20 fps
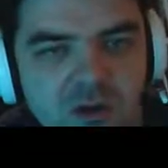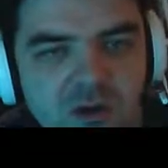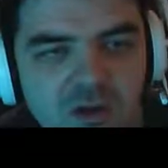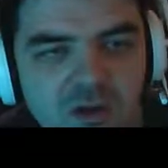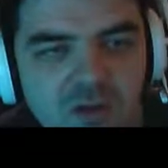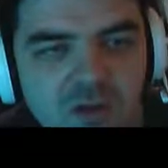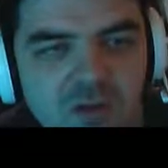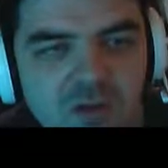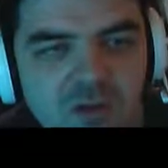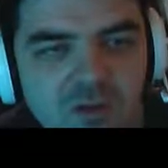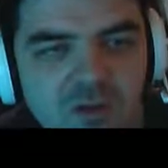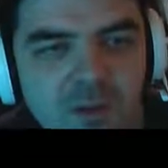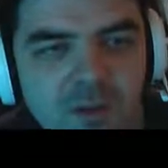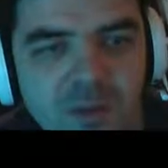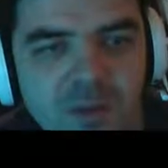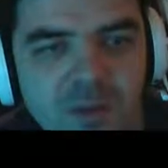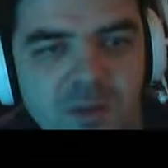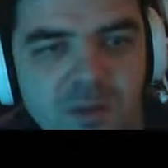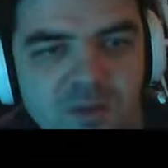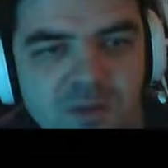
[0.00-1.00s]
So how many
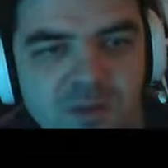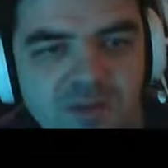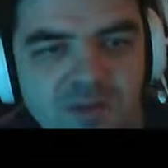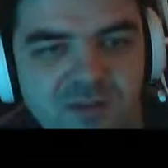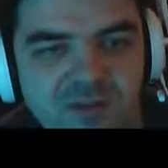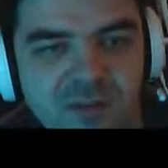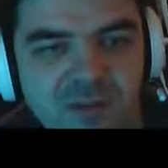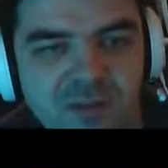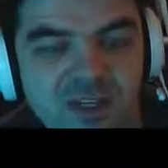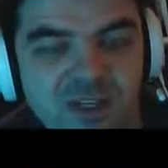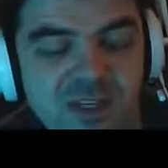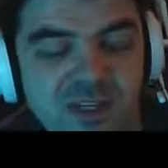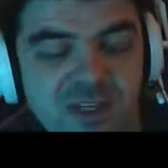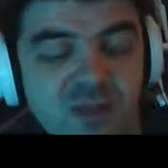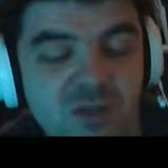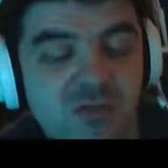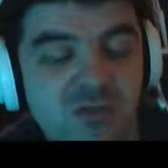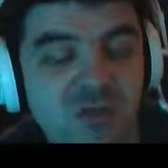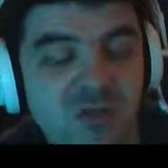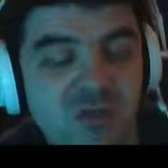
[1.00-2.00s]
people do I need from each year?
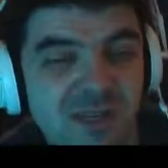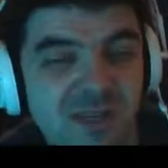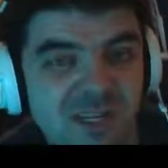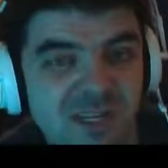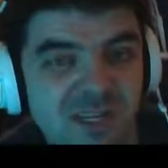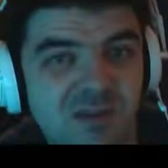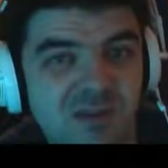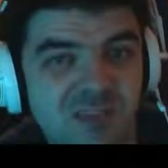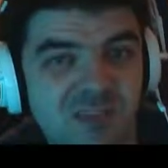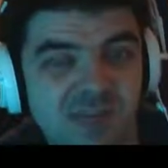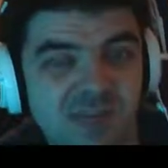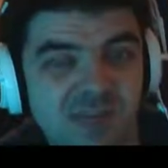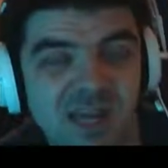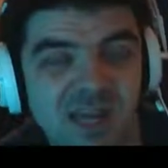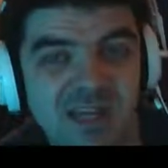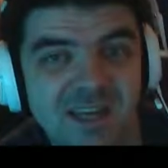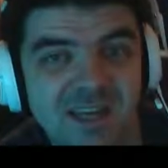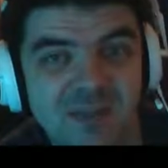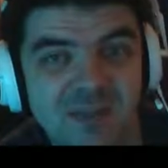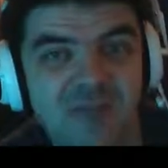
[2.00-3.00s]
So basically it's saying I
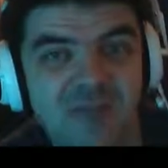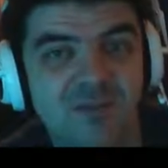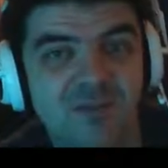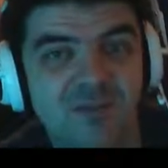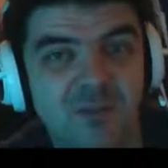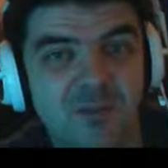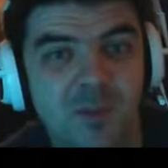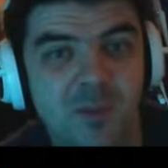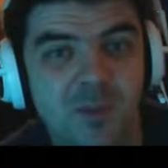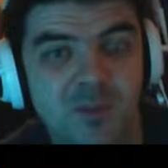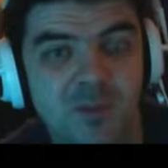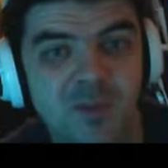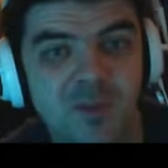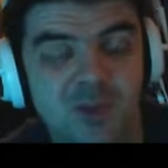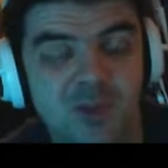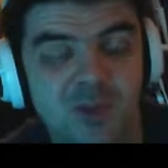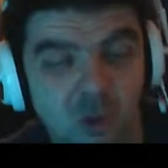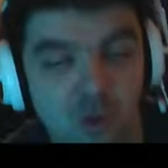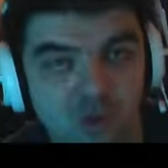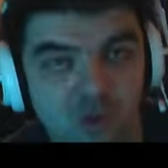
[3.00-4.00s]
need 250 people in
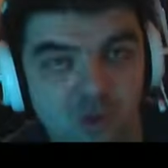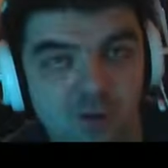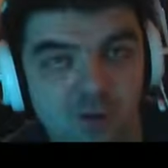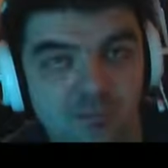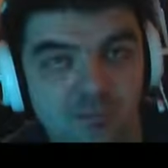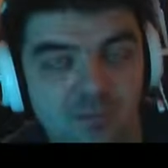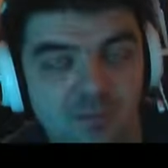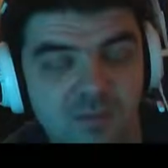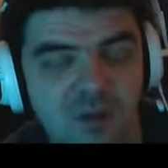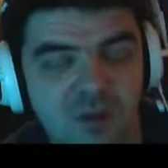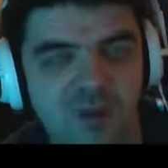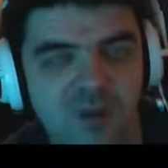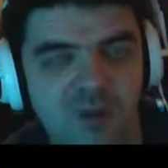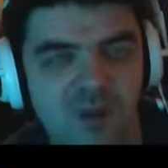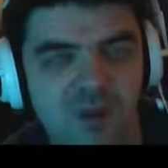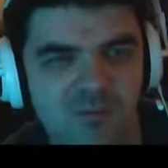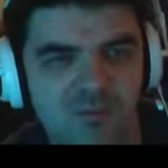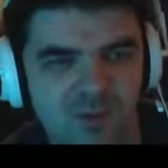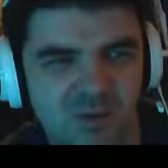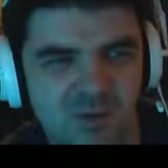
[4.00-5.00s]
total,
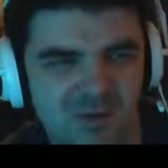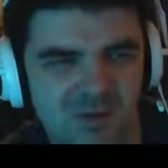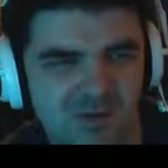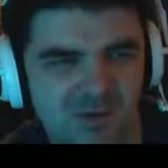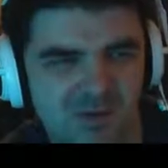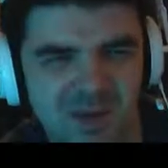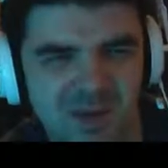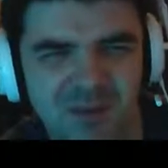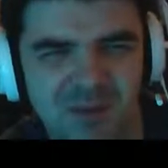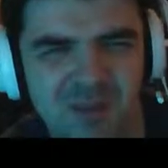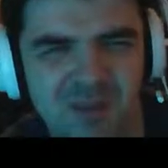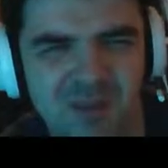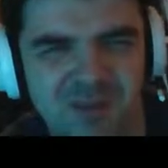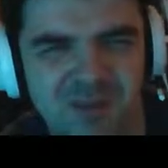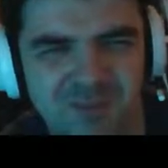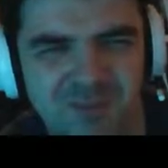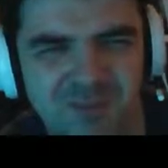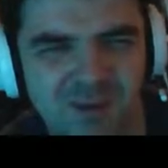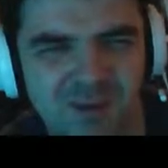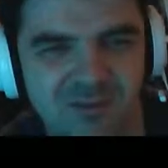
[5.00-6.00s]
but how many am I going to
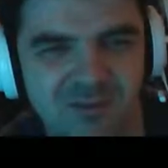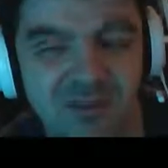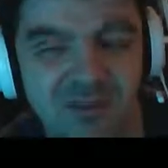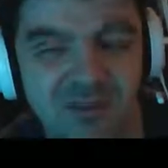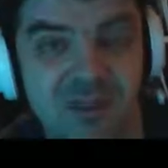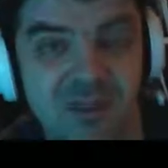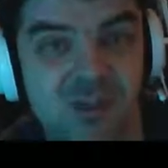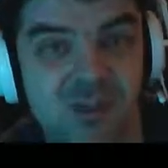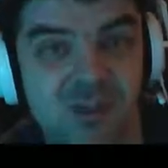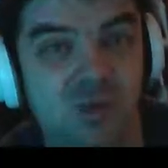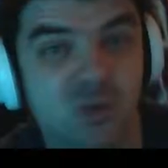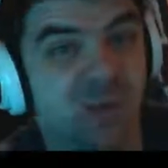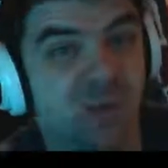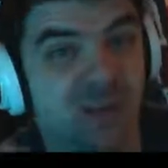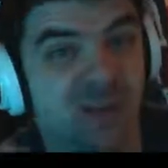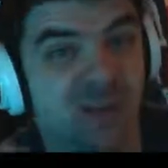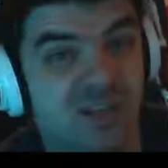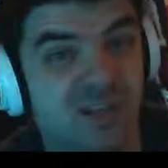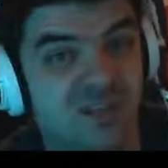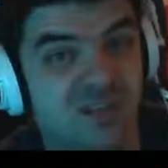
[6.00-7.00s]
pick from each year so that
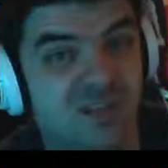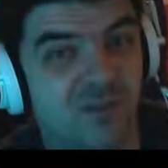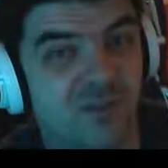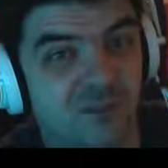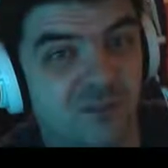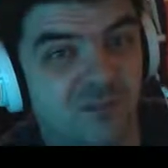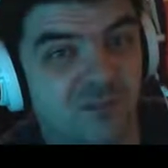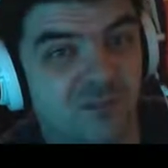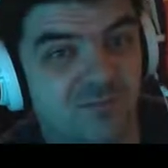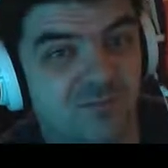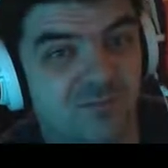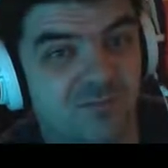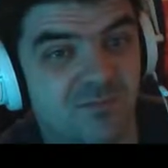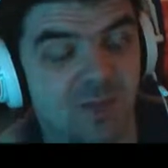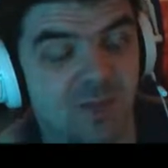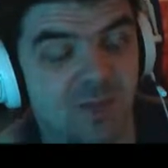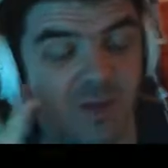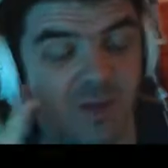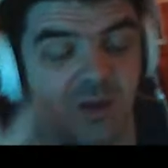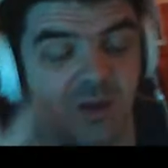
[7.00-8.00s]
it's fair?
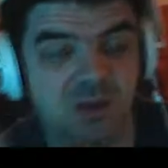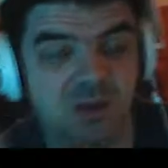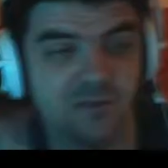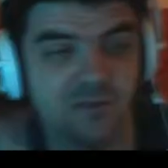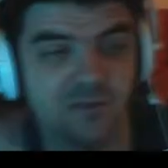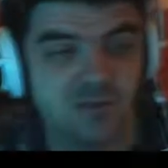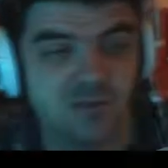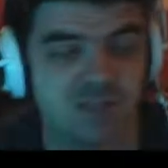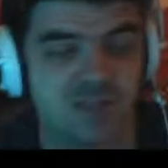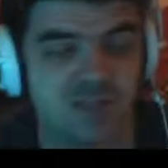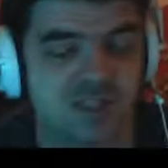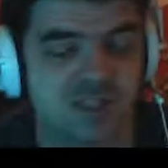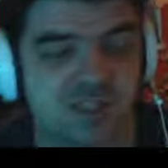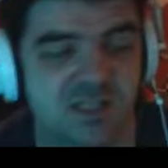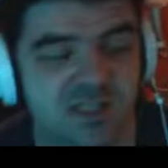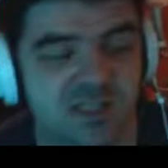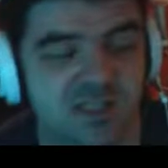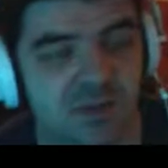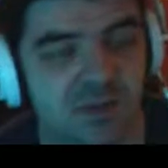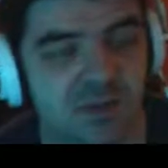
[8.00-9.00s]
So the first
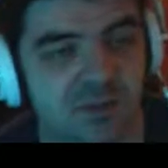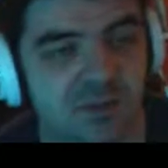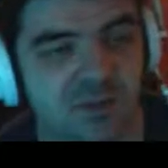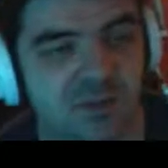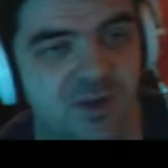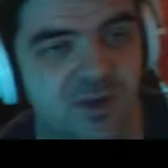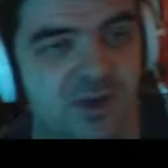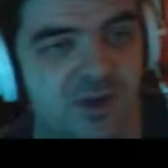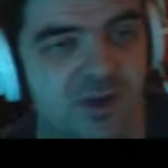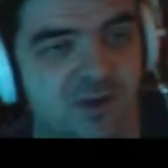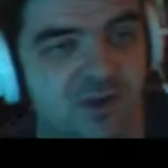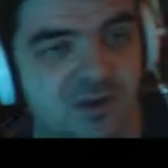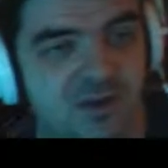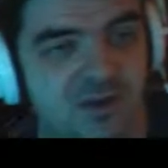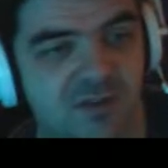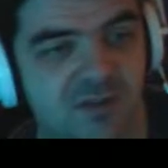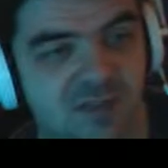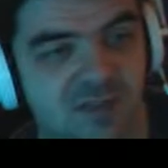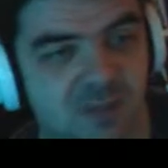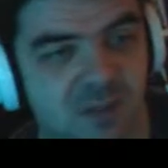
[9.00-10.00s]
step you take in a
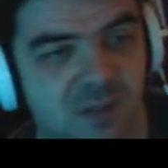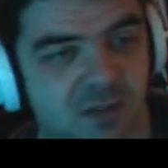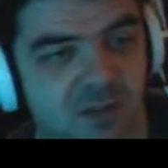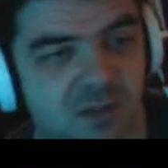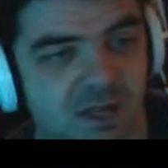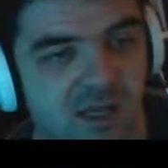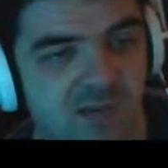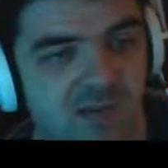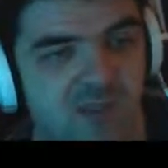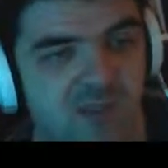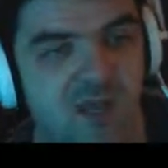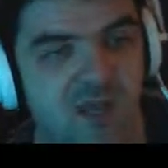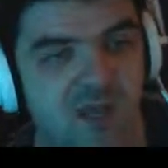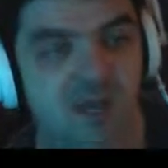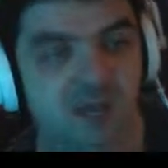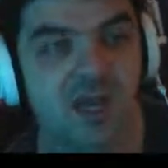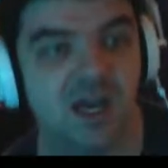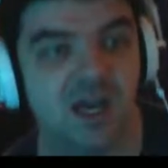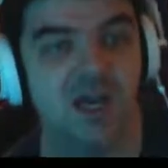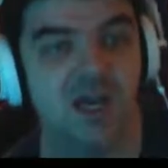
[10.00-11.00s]
stratified sample is you
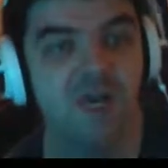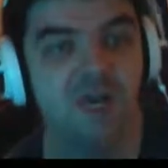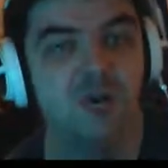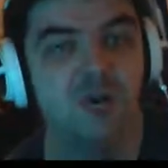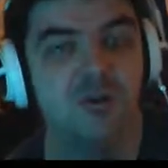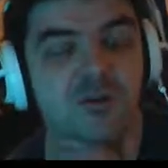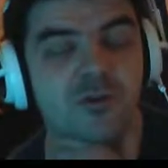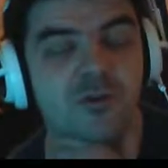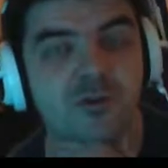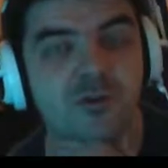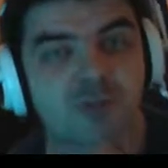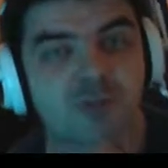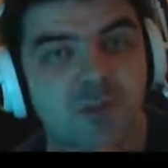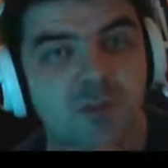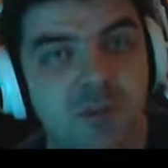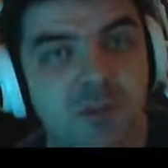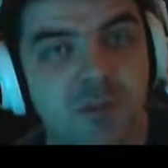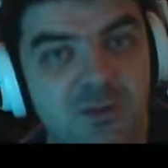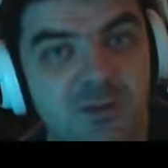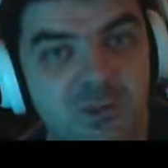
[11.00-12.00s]
add up all the totals of
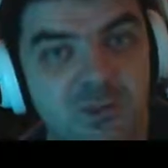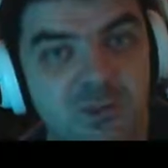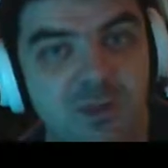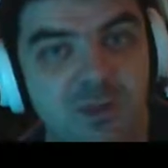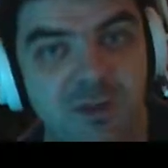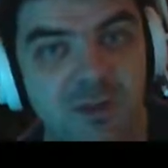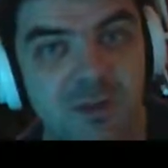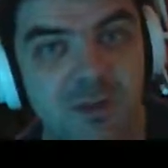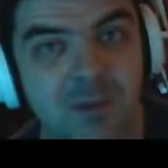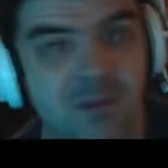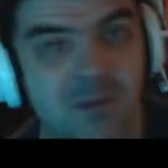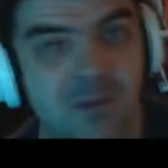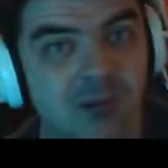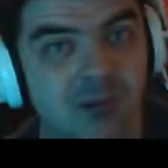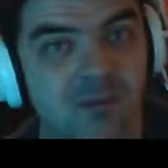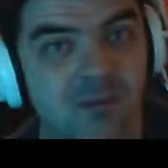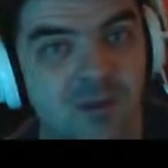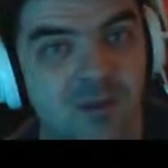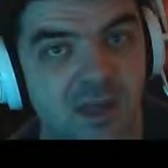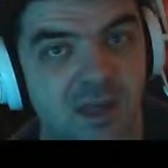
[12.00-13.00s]
people to know how many people you have
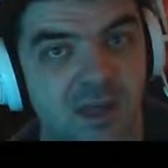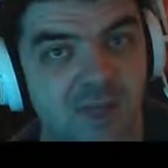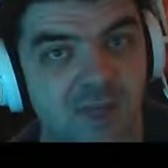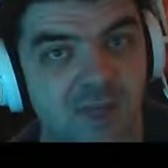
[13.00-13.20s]
altogether.